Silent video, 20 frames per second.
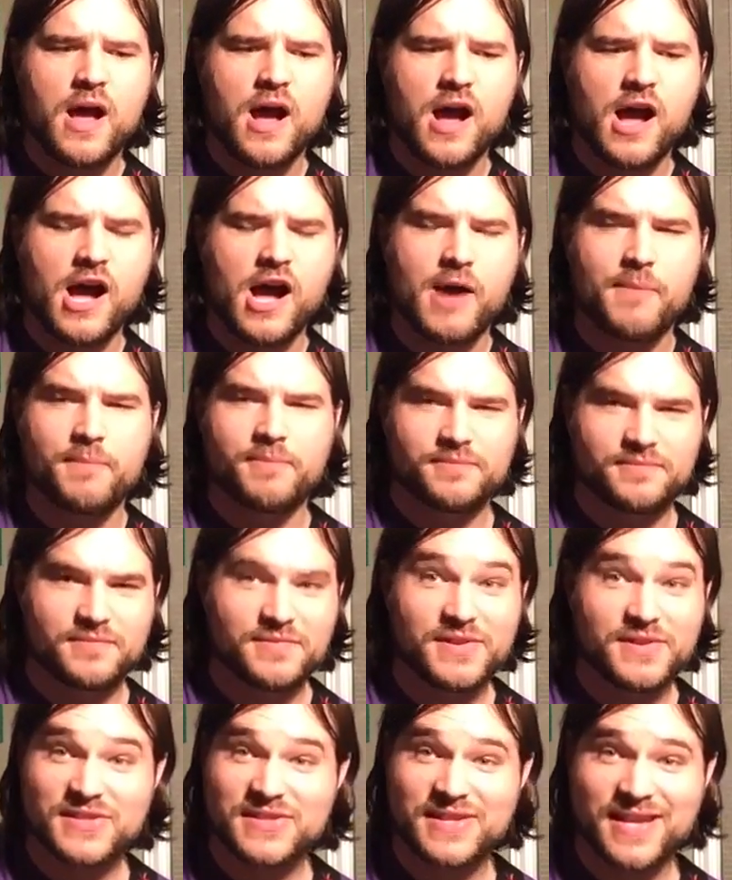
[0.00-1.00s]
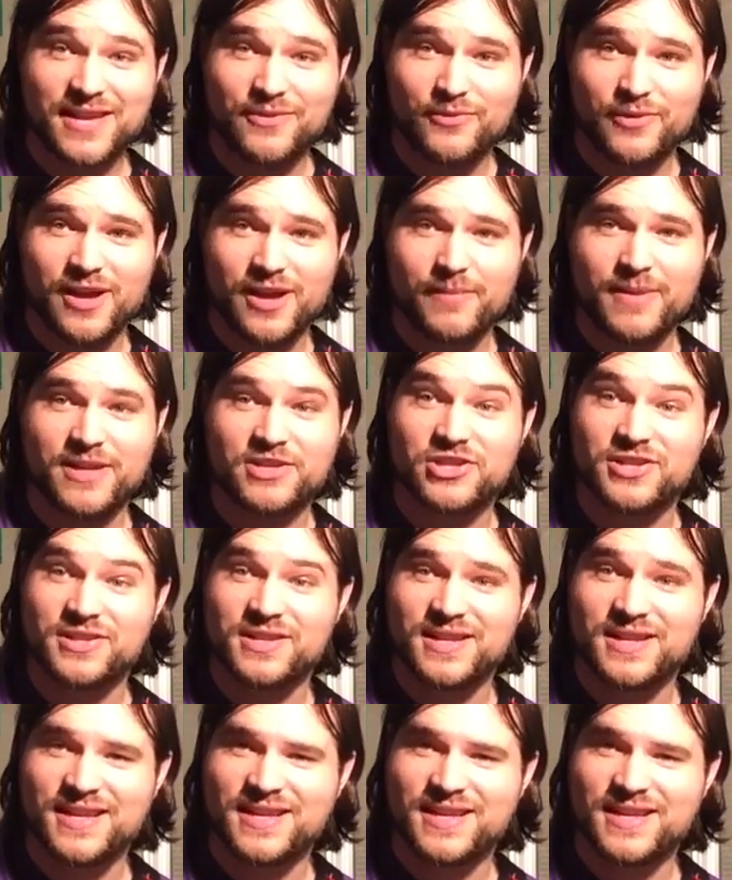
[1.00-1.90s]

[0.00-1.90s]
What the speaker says: The second way I mentioned